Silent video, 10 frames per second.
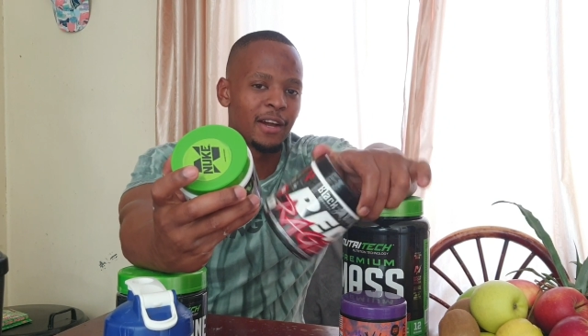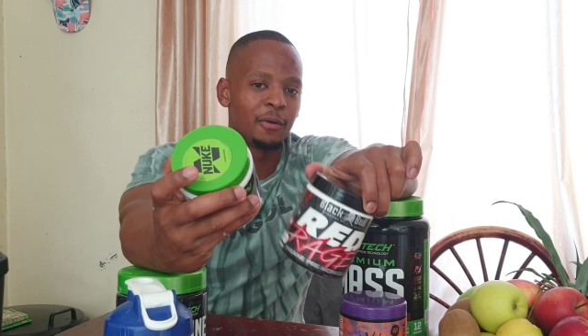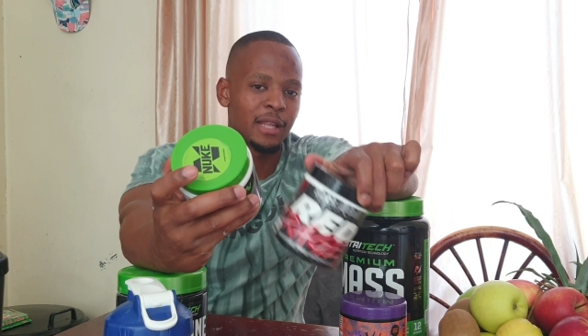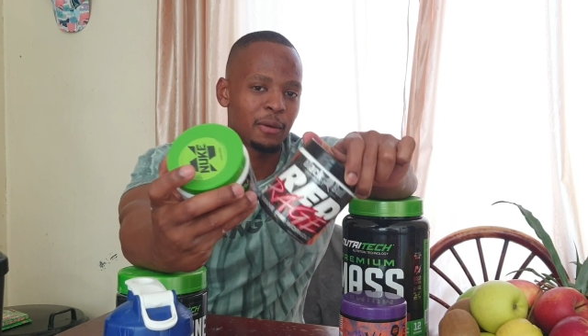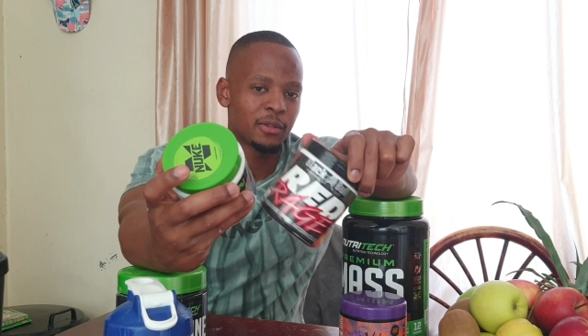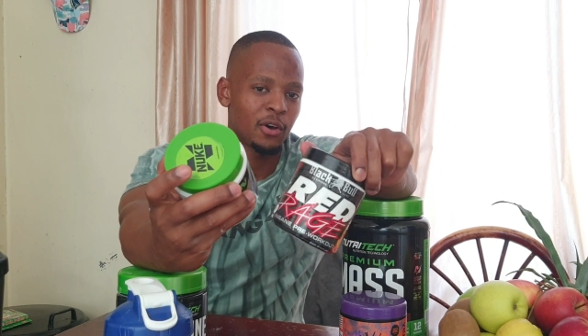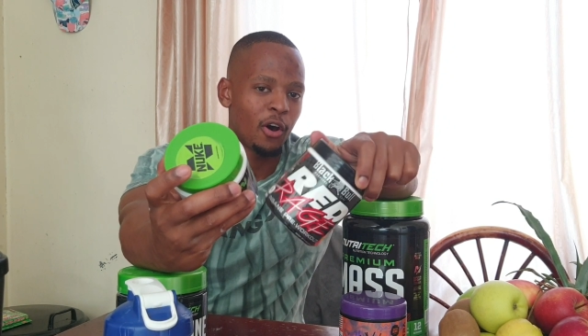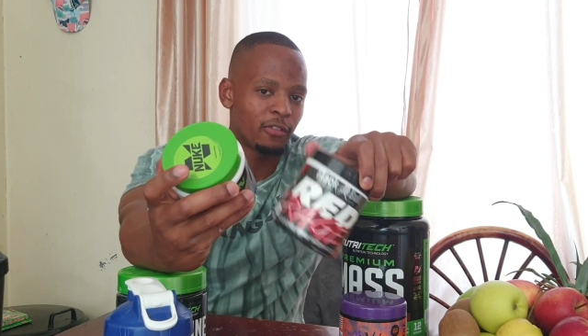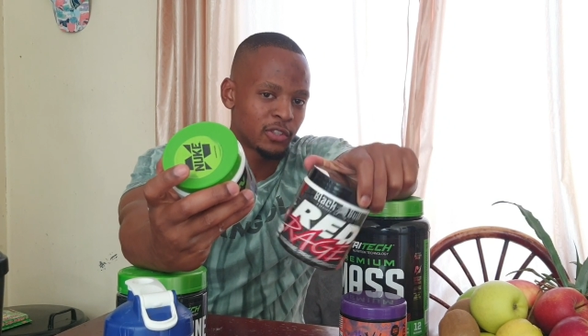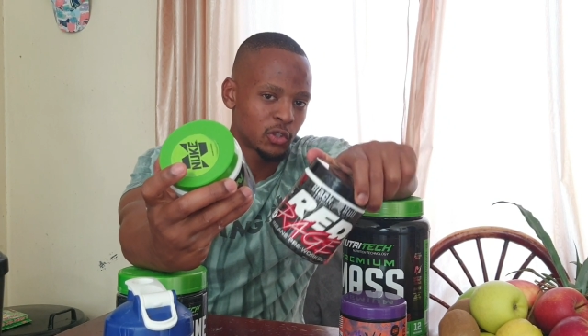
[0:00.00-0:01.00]
go with like with a
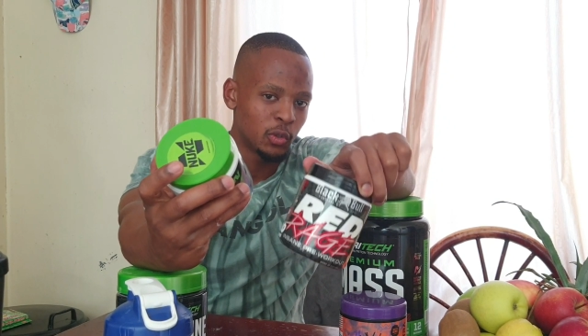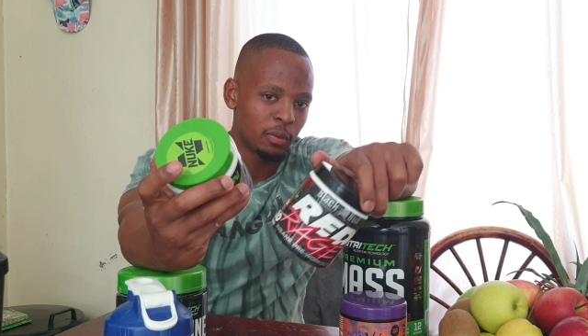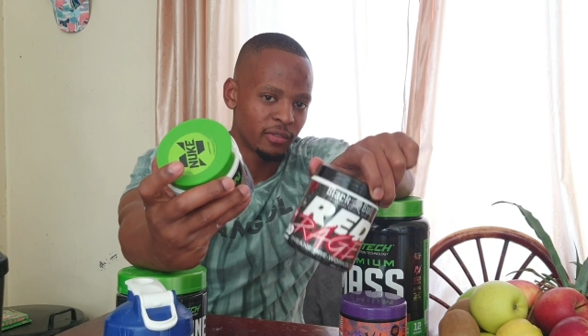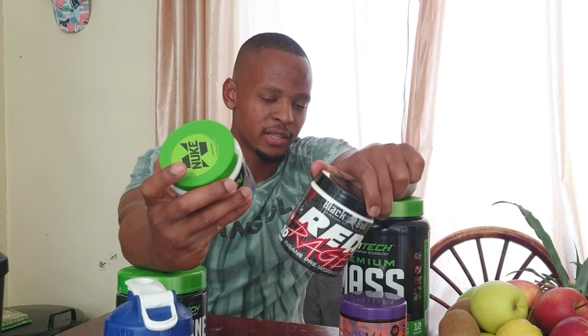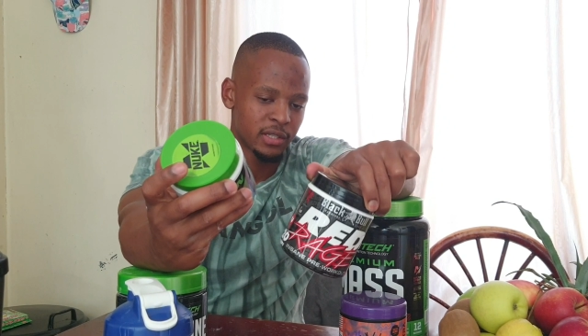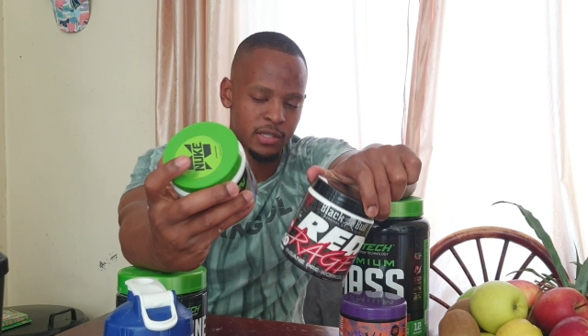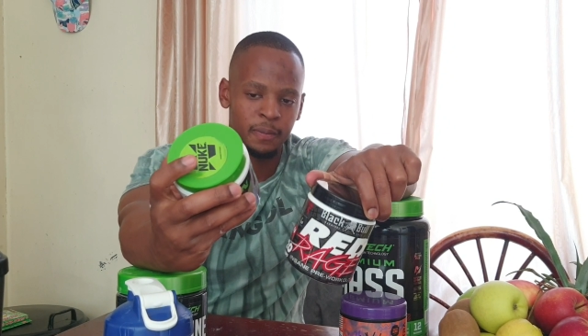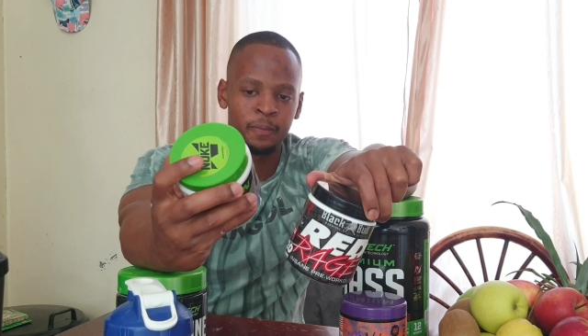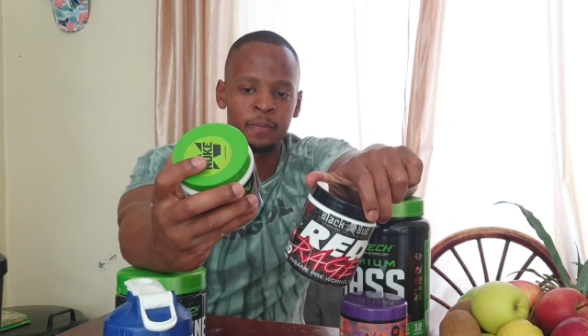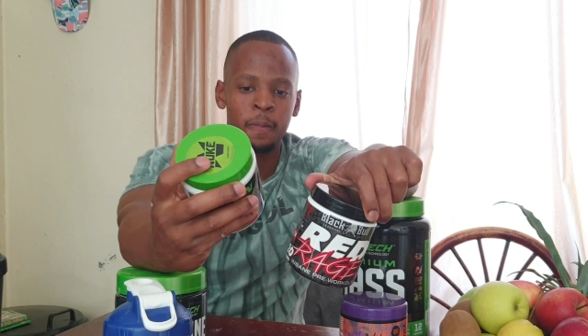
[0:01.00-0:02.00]
half a scoop of this,
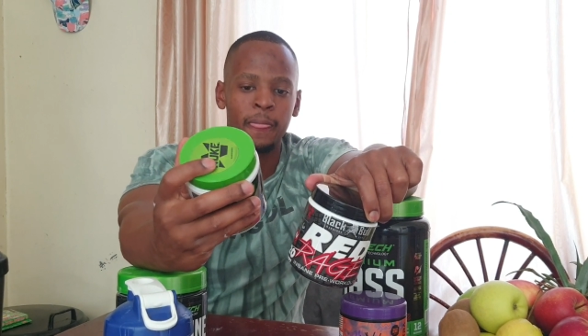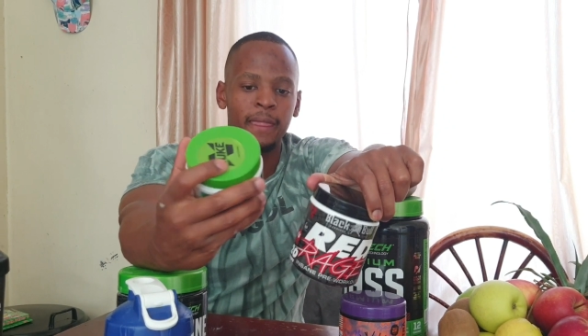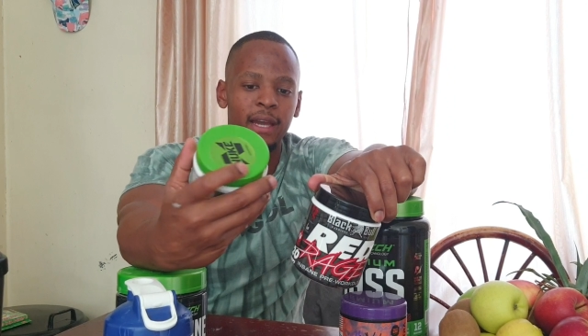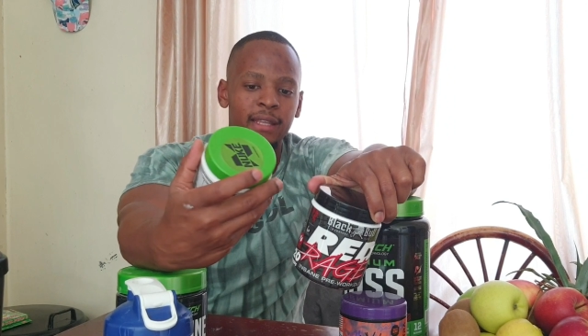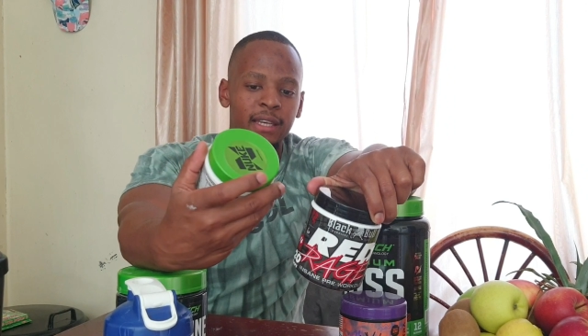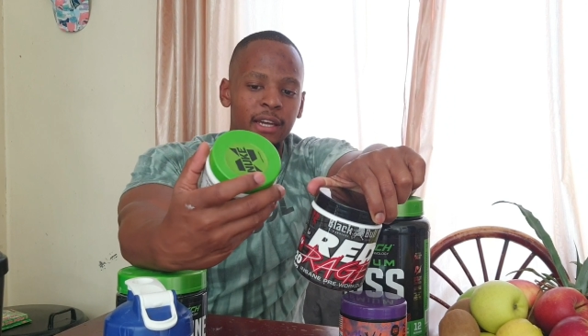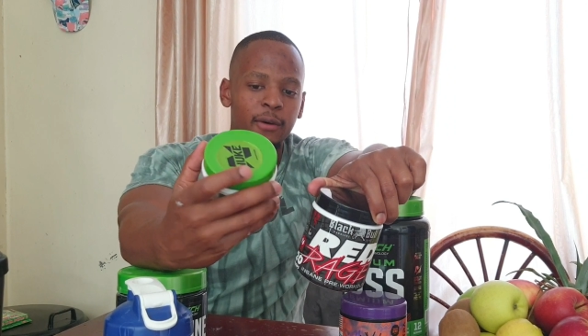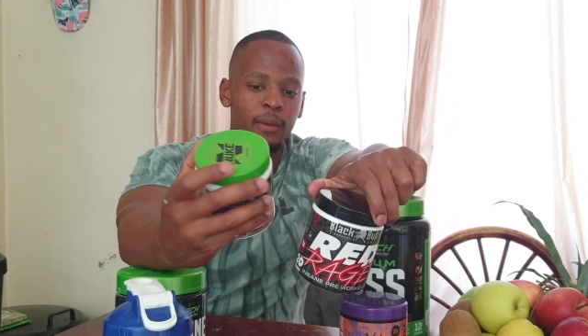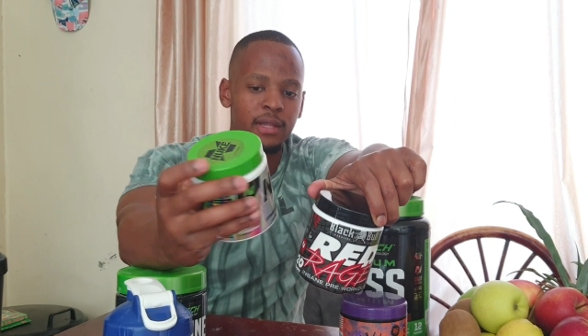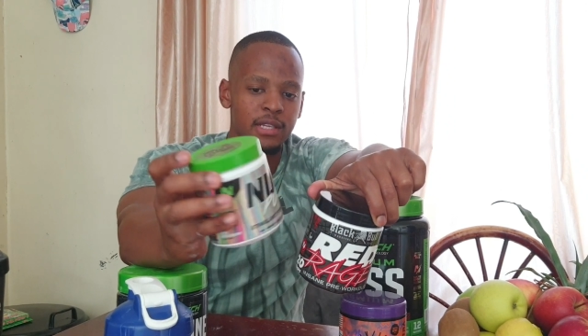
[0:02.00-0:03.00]
and then go
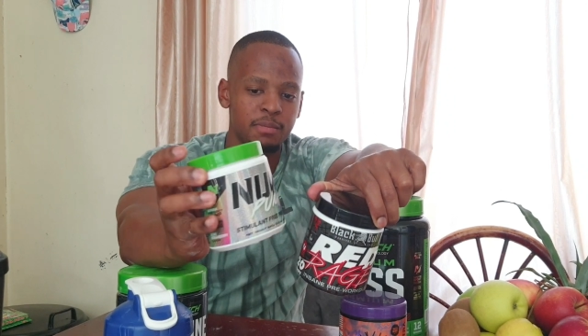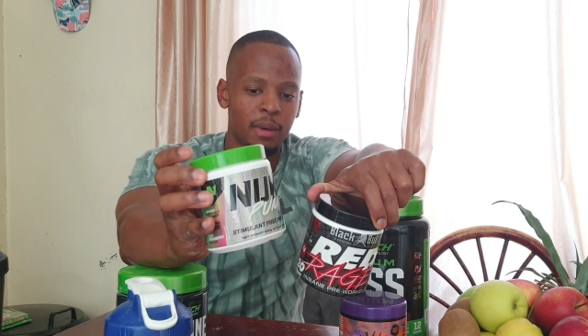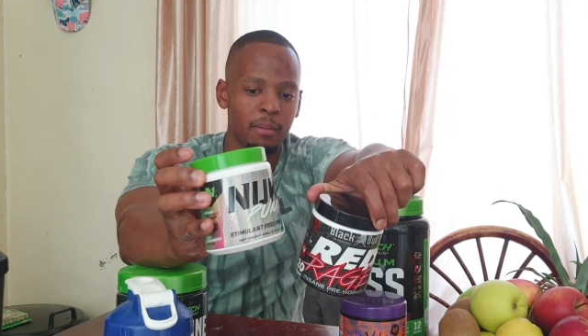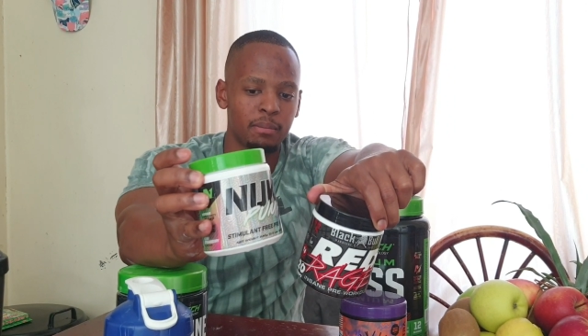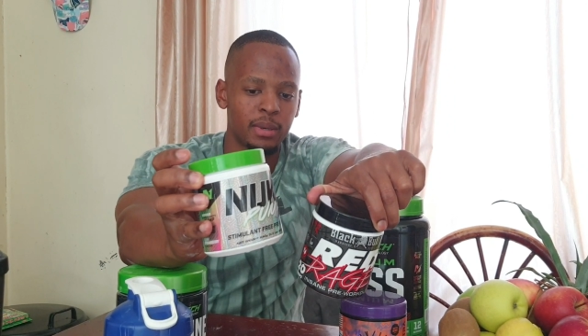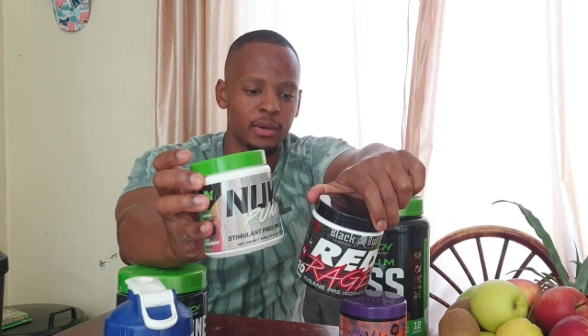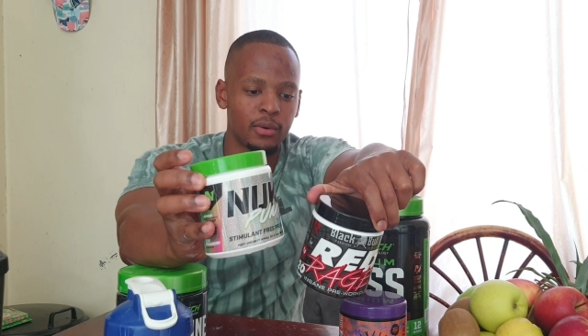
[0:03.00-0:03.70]
with this pump.